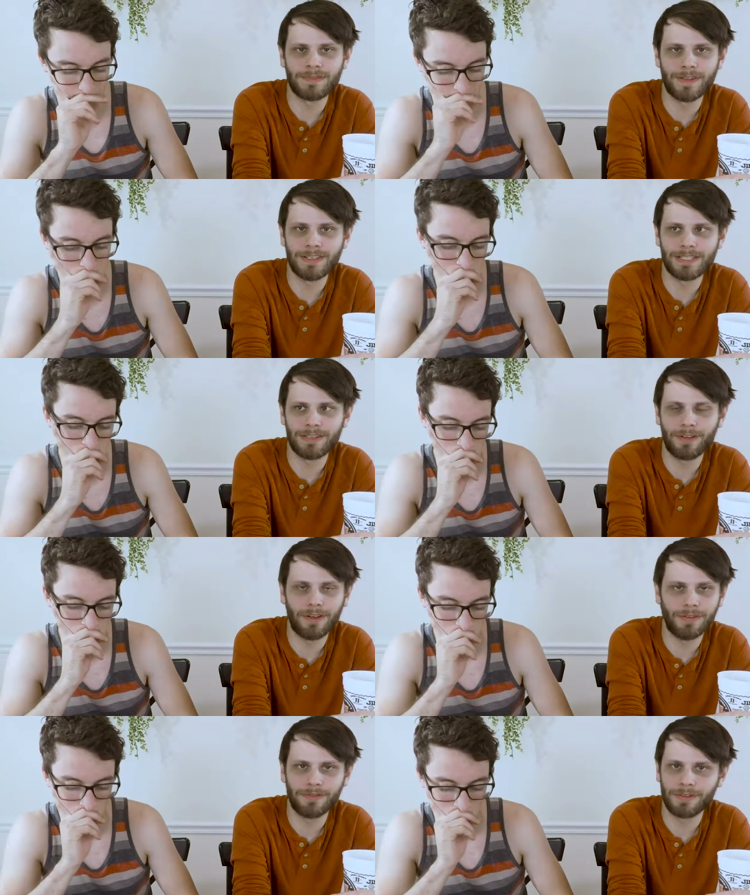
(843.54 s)
Speaker 1: fate seal
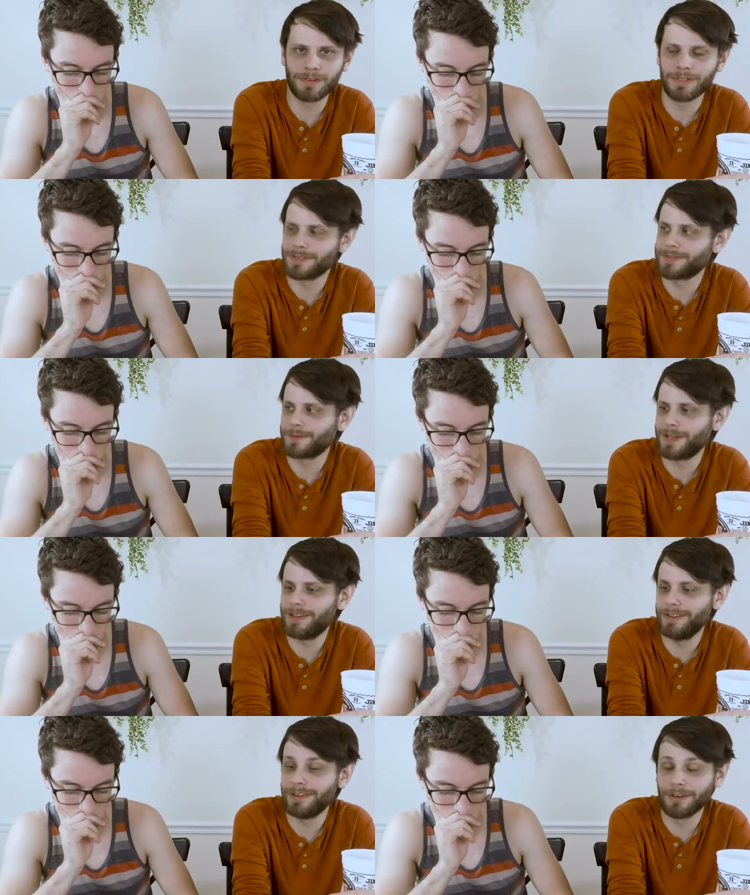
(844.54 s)
all of your creatures mm-hmm.
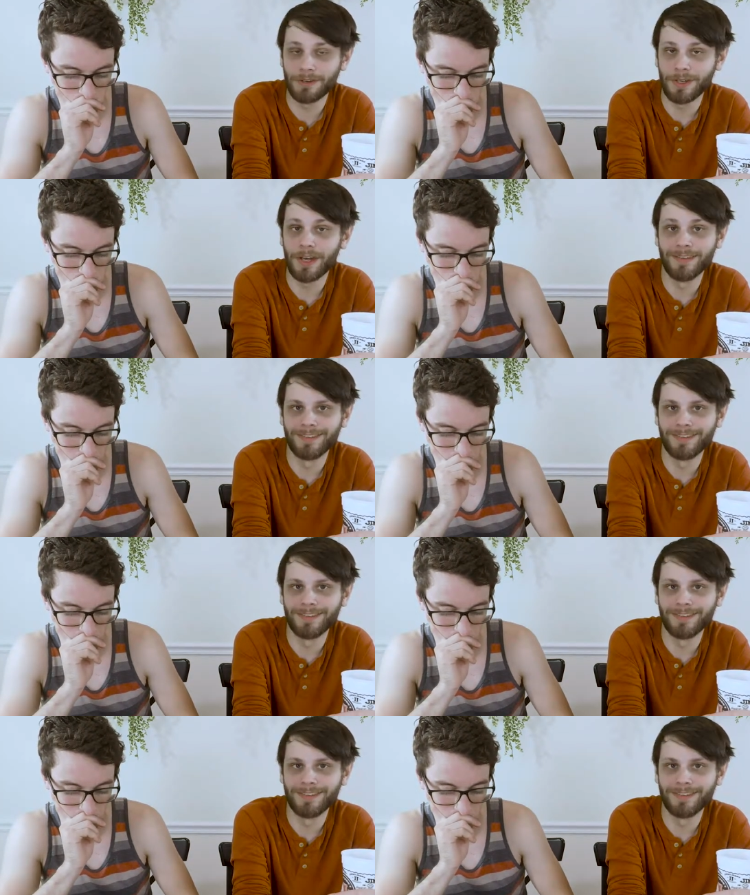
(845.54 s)
away, you're done.